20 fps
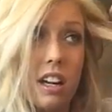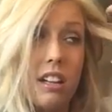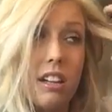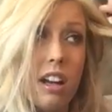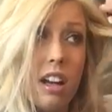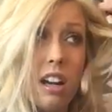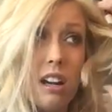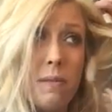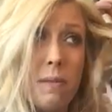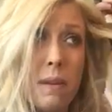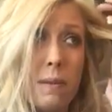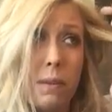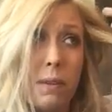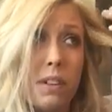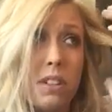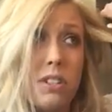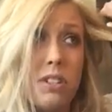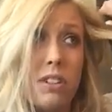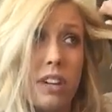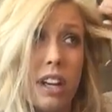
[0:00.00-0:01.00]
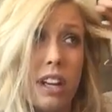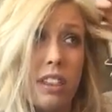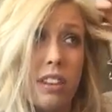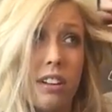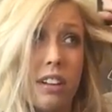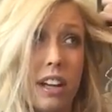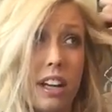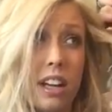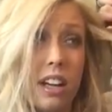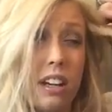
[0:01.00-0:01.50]
lot of people straighten
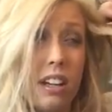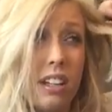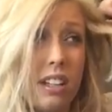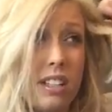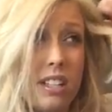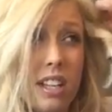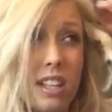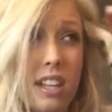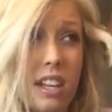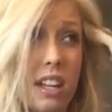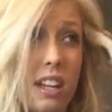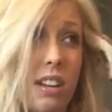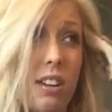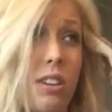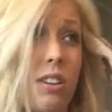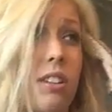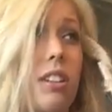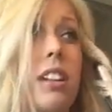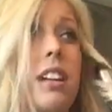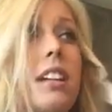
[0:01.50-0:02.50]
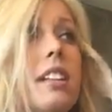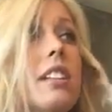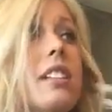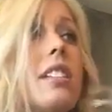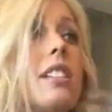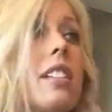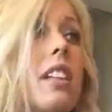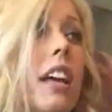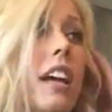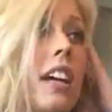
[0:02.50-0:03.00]
their hair because they think
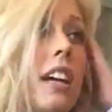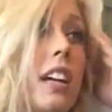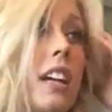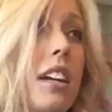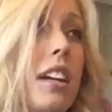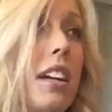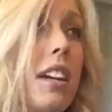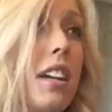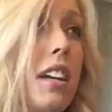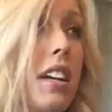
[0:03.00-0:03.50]
curling's like